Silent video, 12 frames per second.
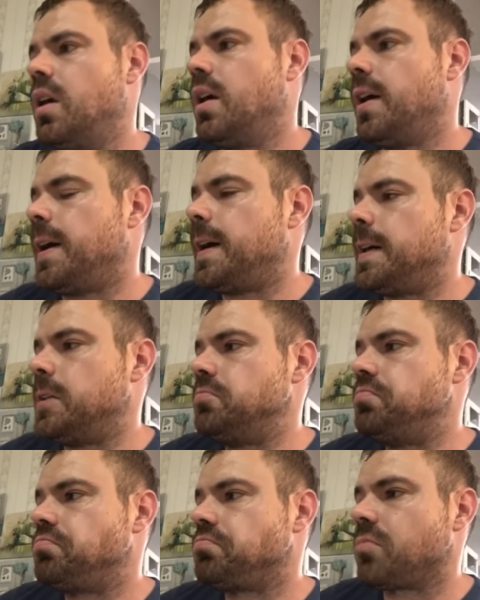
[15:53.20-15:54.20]

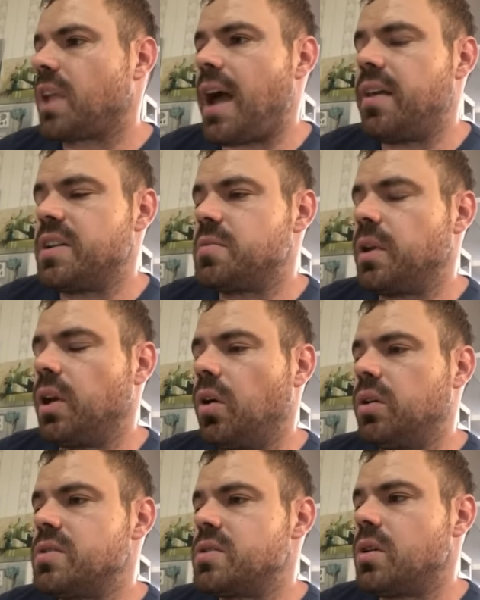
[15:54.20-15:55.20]
how that's been
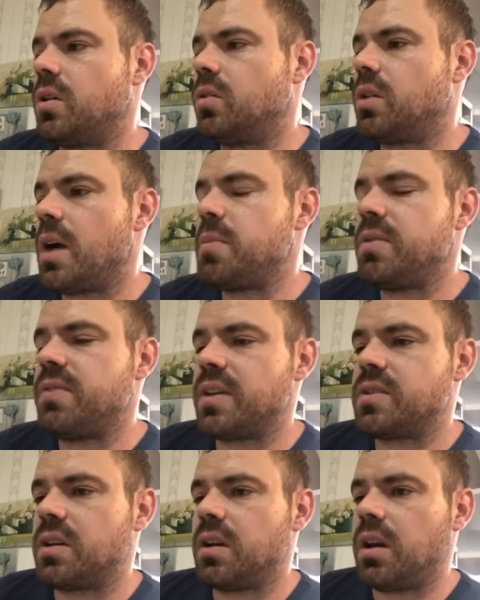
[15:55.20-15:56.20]
going. So I'm
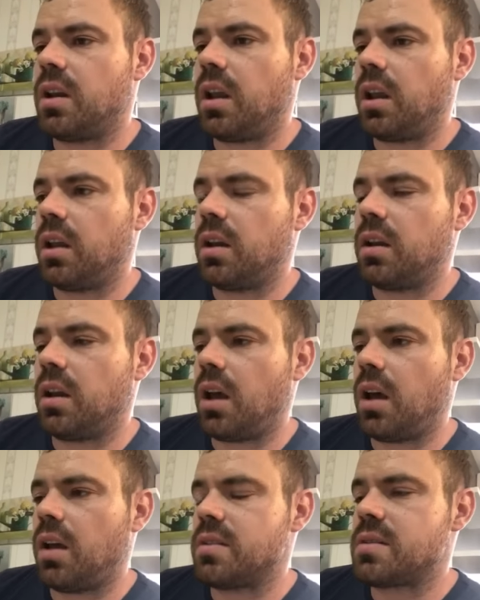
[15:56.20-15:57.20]
invested in
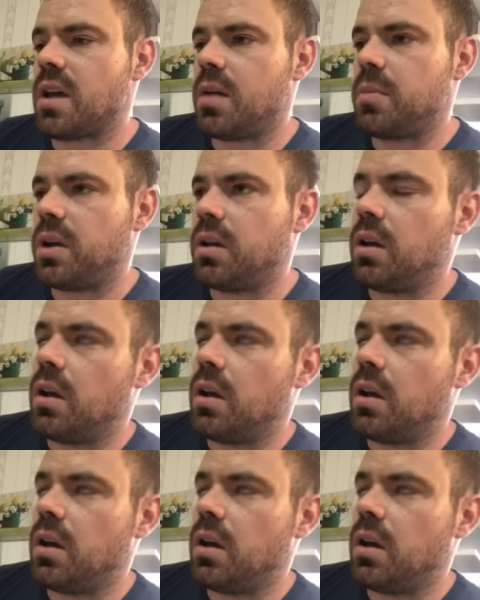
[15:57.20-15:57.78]
Osama,